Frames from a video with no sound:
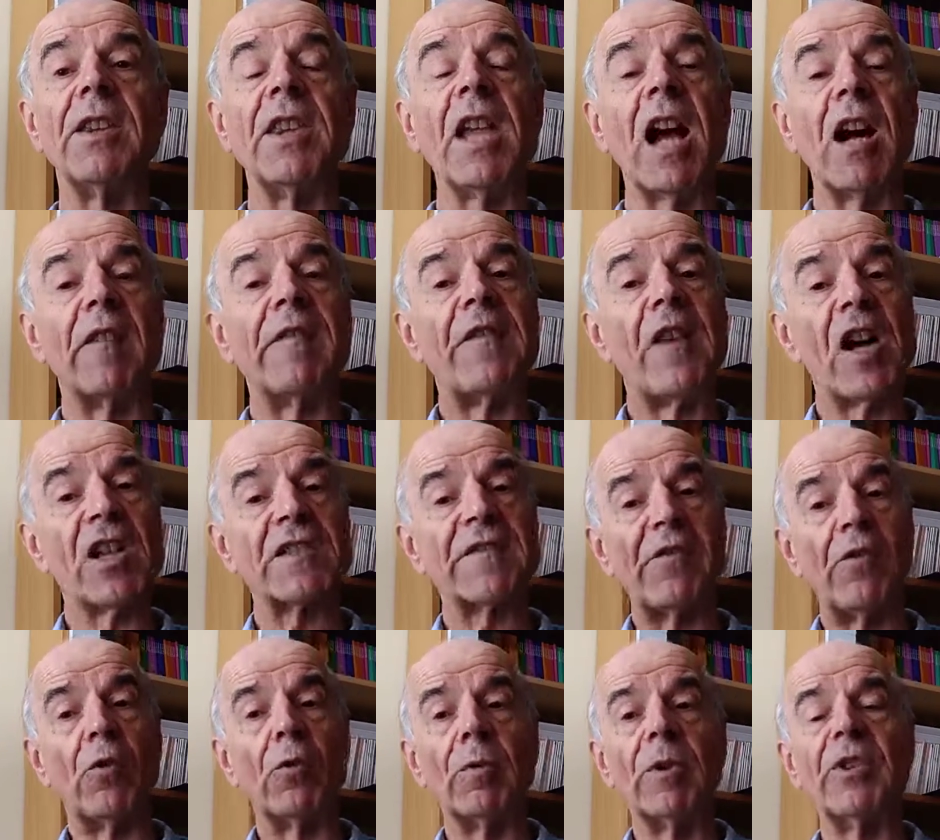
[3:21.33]
Now, fast
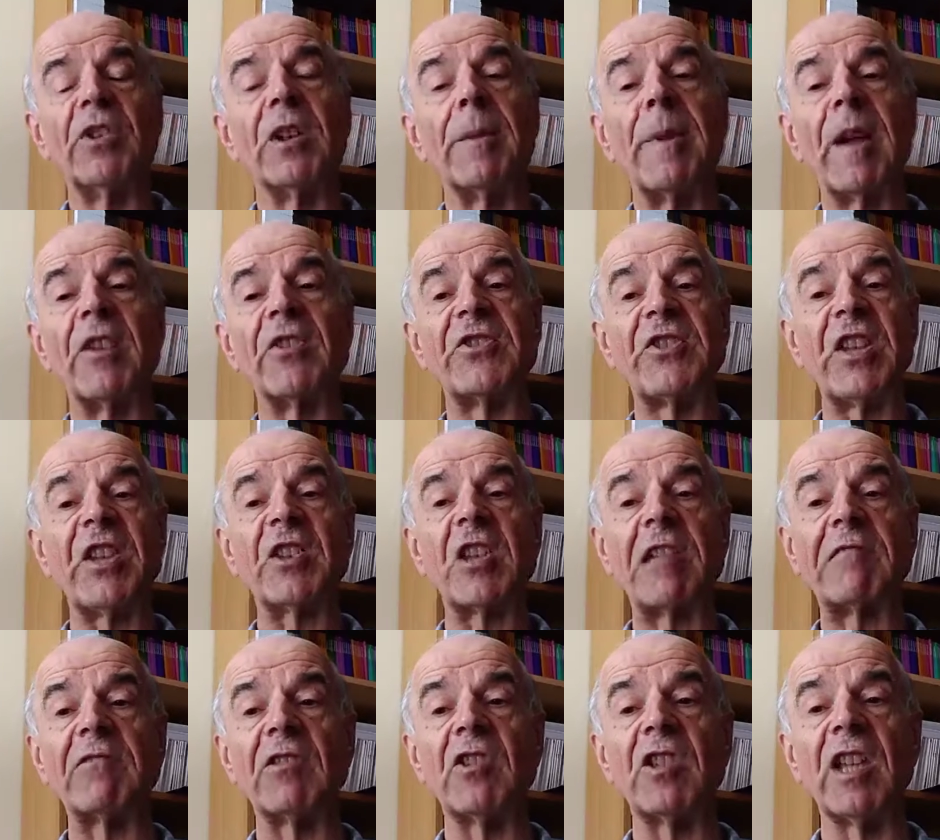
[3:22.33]
forward about
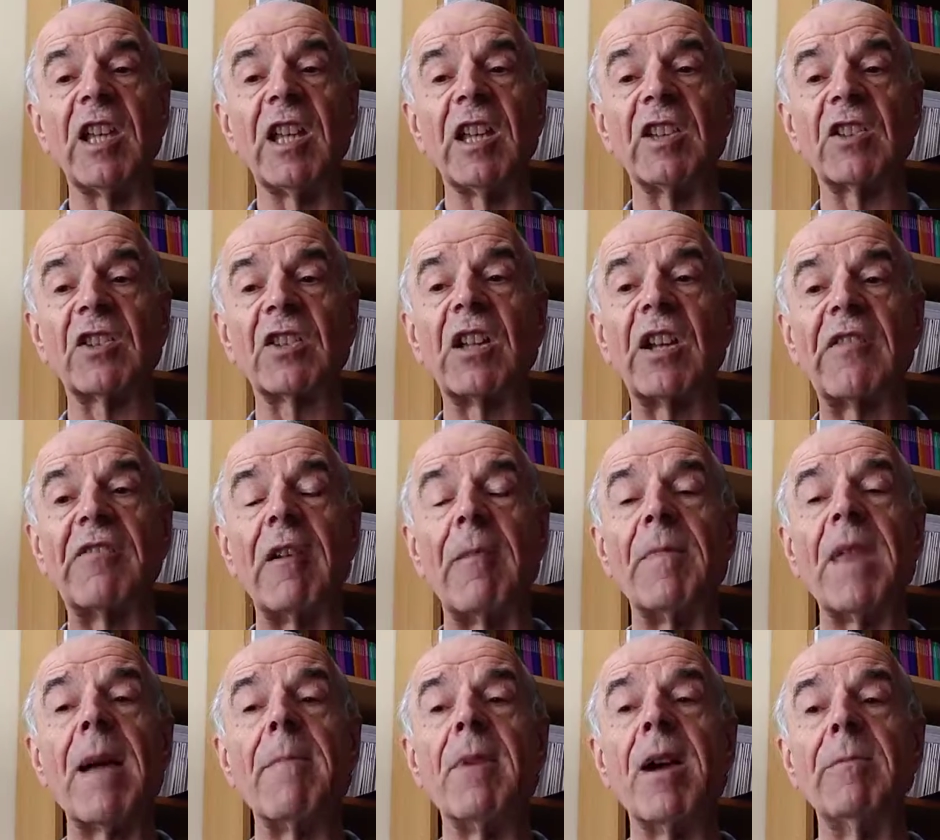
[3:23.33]
600 years
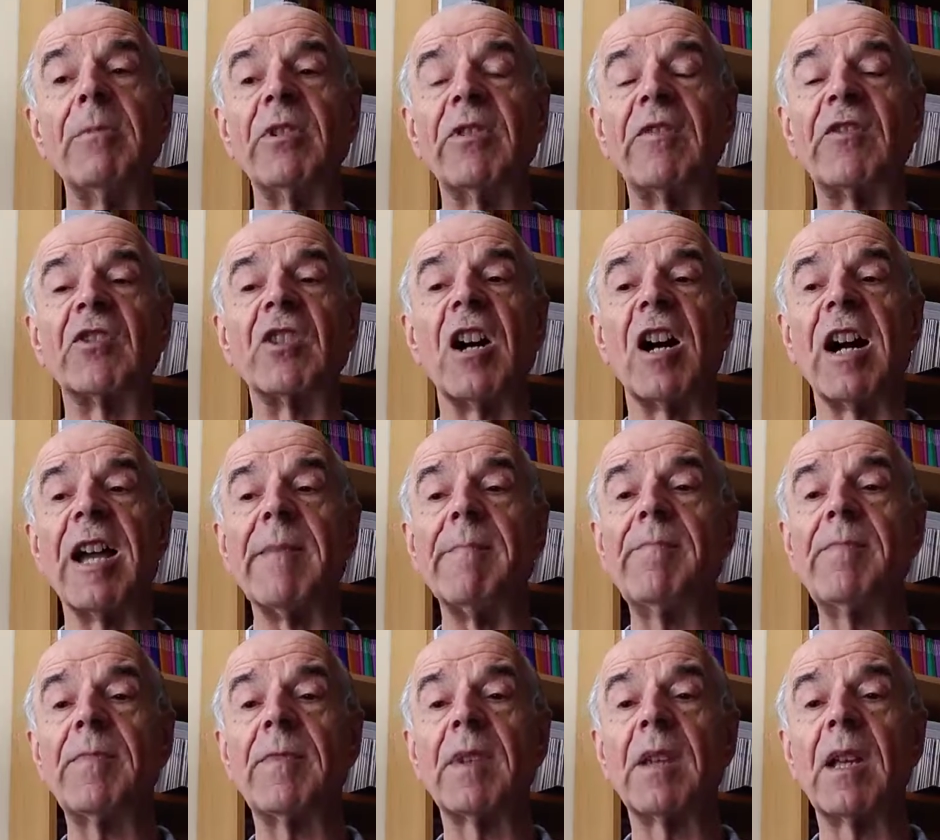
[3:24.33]
from that moment of
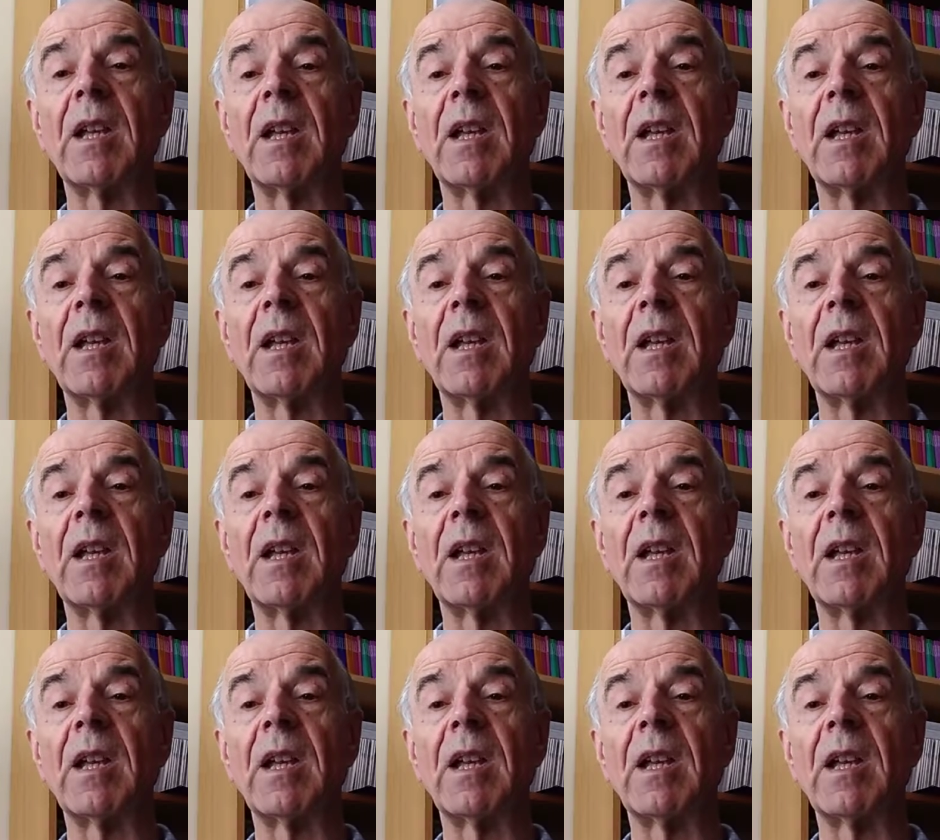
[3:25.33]
time